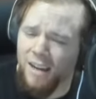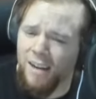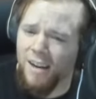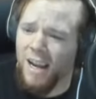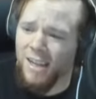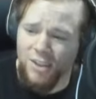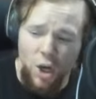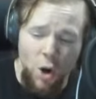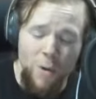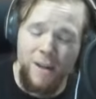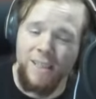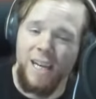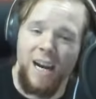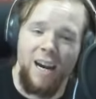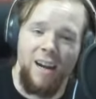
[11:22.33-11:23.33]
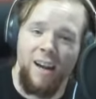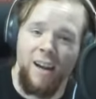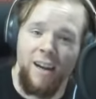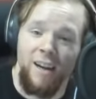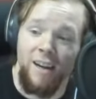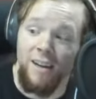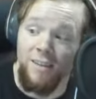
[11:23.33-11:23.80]
As always,
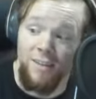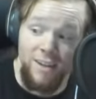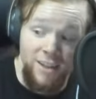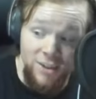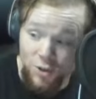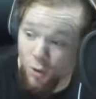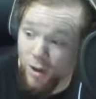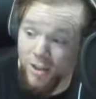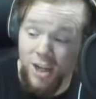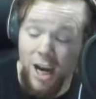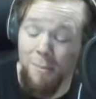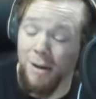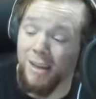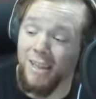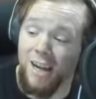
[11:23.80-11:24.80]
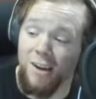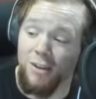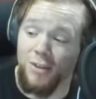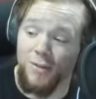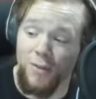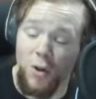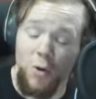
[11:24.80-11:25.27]
I enjoy Tom MacDonald's
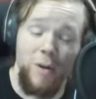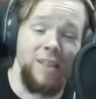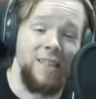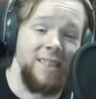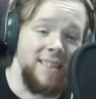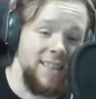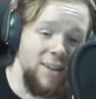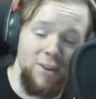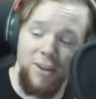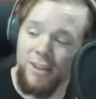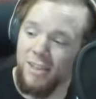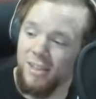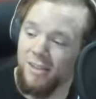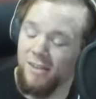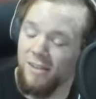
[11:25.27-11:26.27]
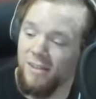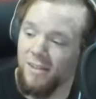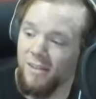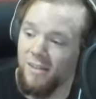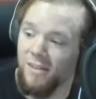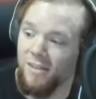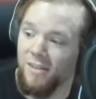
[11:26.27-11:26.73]
flow. His lyrics
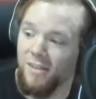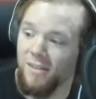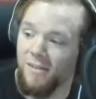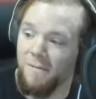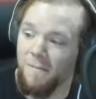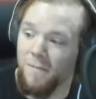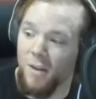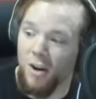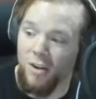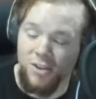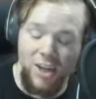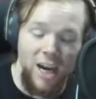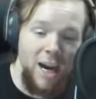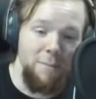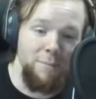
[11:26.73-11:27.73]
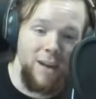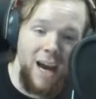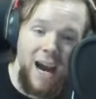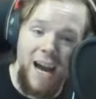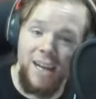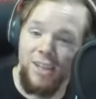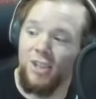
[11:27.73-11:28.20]
are top
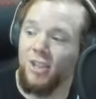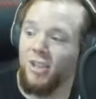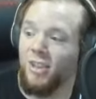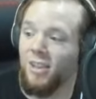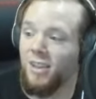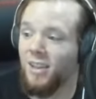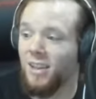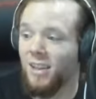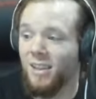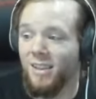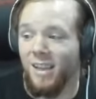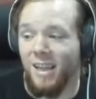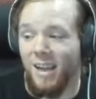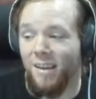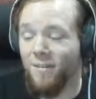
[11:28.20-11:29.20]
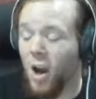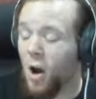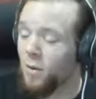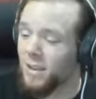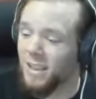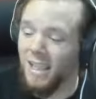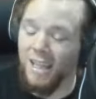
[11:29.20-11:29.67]
notch. I've
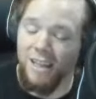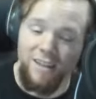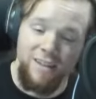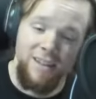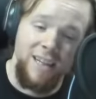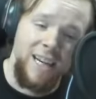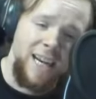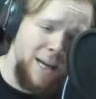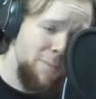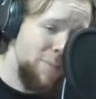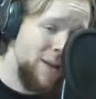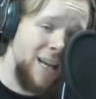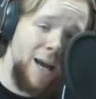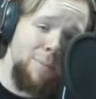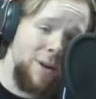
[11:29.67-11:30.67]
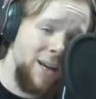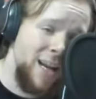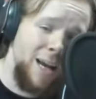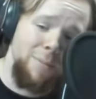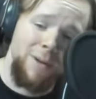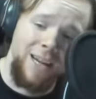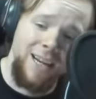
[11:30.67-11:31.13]
always said him and
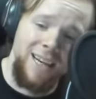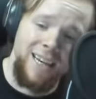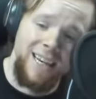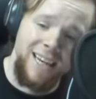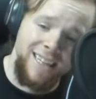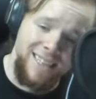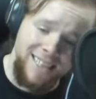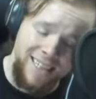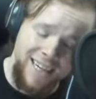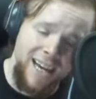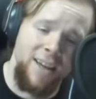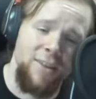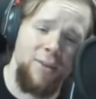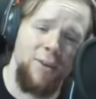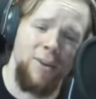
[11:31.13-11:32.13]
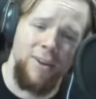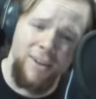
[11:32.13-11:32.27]
Eminem need to get together.